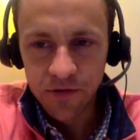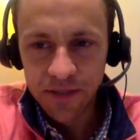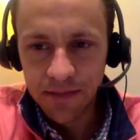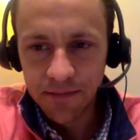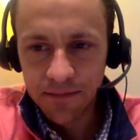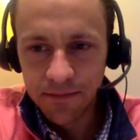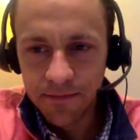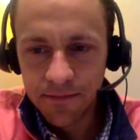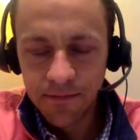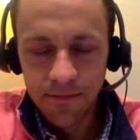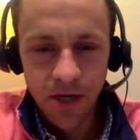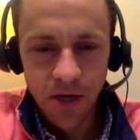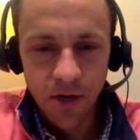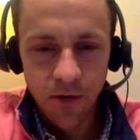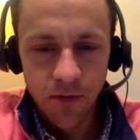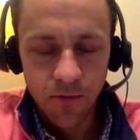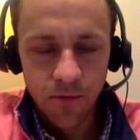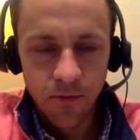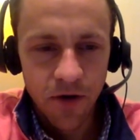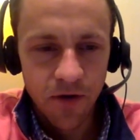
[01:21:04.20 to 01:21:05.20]
in you
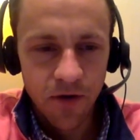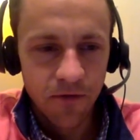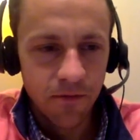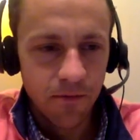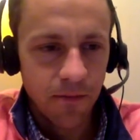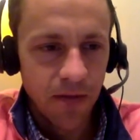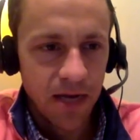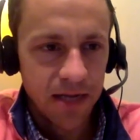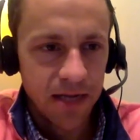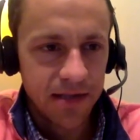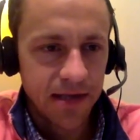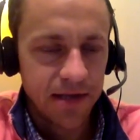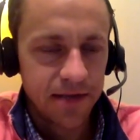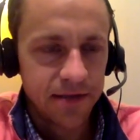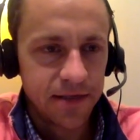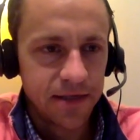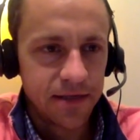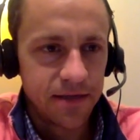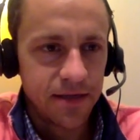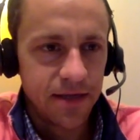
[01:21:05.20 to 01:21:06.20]
know whatever
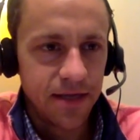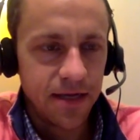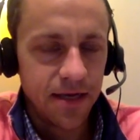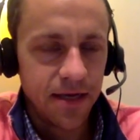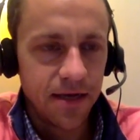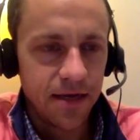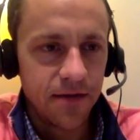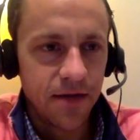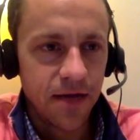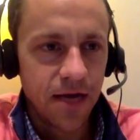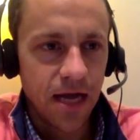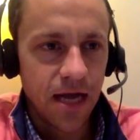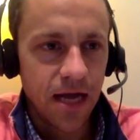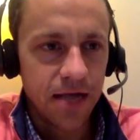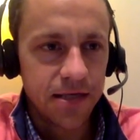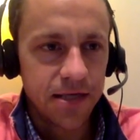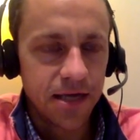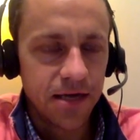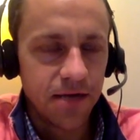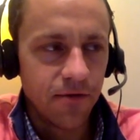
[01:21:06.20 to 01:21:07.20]
monetizing the uh, the
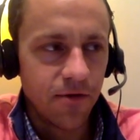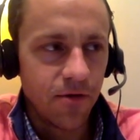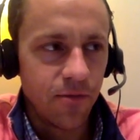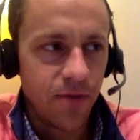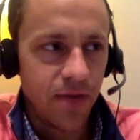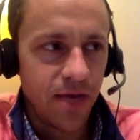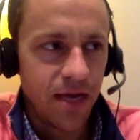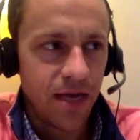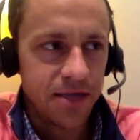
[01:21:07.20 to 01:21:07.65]
content of our page.